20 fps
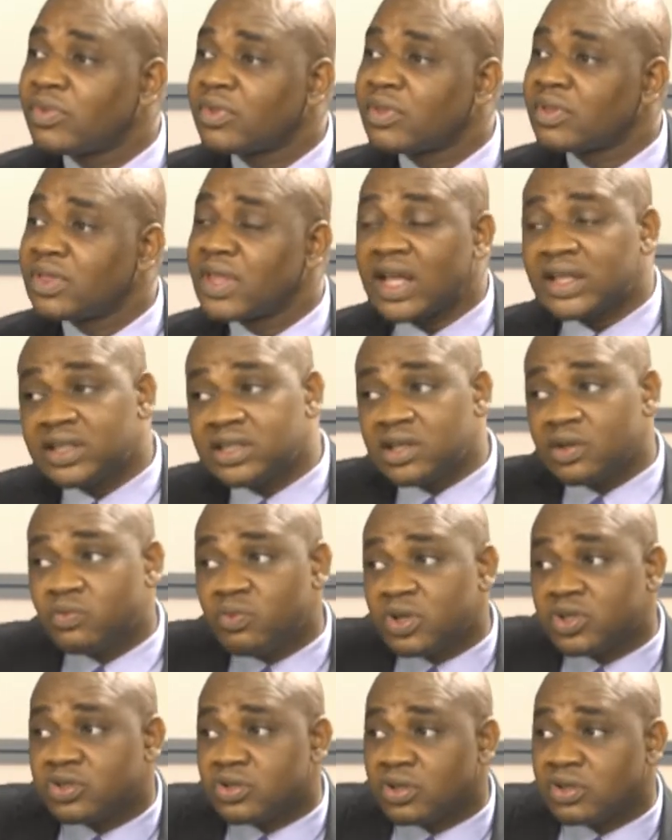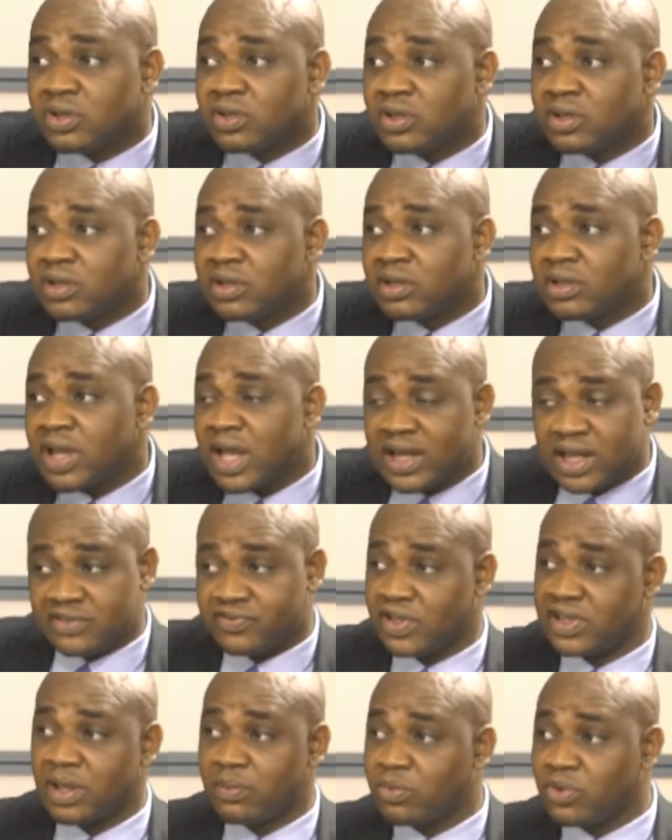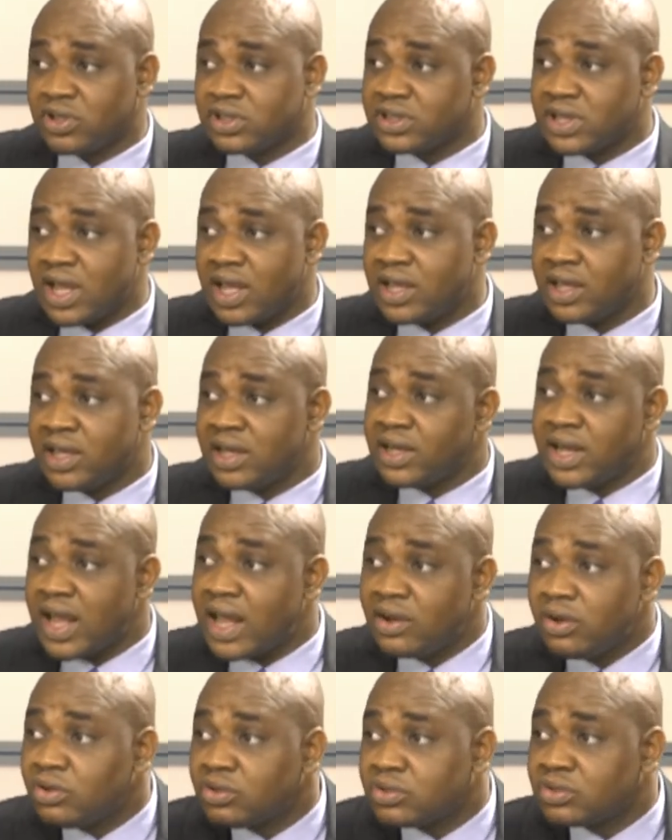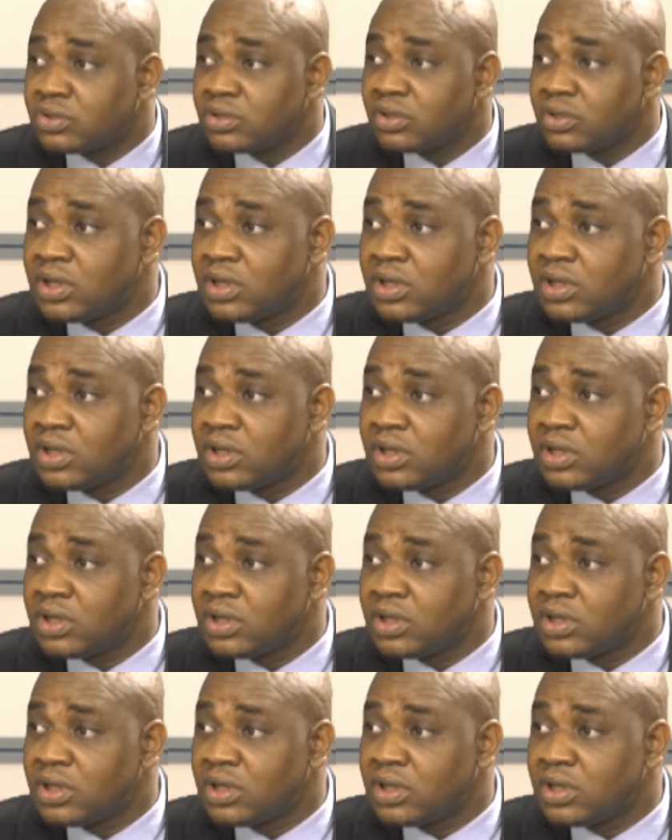That is a question. And as far as I'm concerned, they are not.